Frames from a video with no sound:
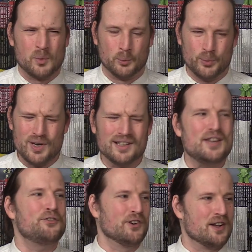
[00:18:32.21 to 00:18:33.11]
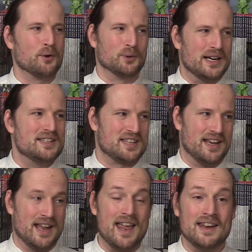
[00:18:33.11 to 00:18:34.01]
really for no
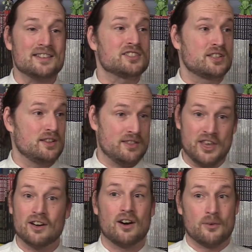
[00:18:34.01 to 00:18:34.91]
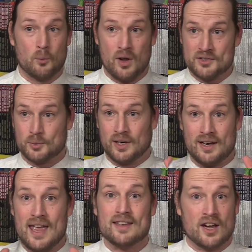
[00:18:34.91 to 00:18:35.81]
reason. And yes. it's there are ones
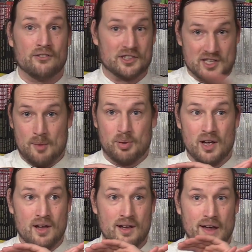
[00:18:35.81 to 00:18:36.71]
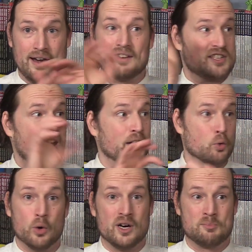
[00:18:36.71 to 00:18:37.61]
where it covers up an entire
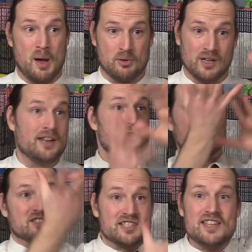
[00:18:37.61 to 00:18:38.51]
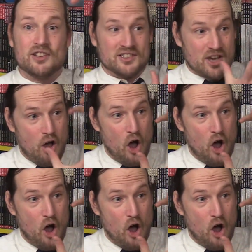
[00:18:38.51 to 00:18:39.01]
word bubble, and you can see there's